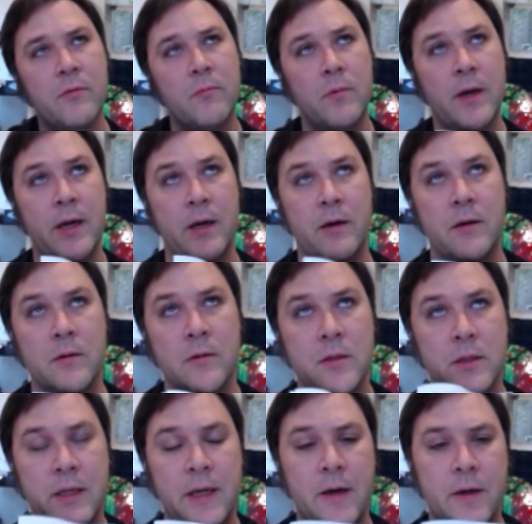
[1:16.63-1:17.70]
where
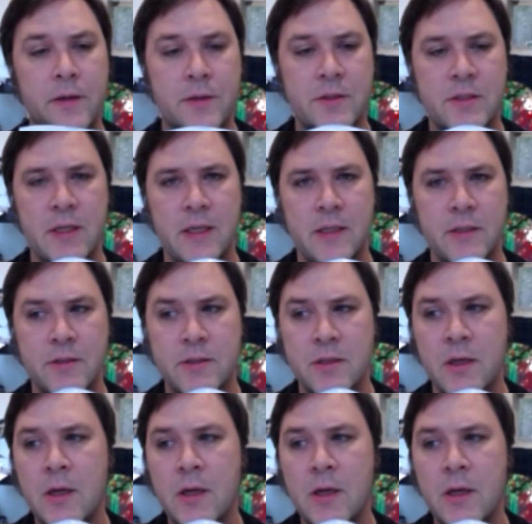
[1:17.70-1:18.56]
the character says,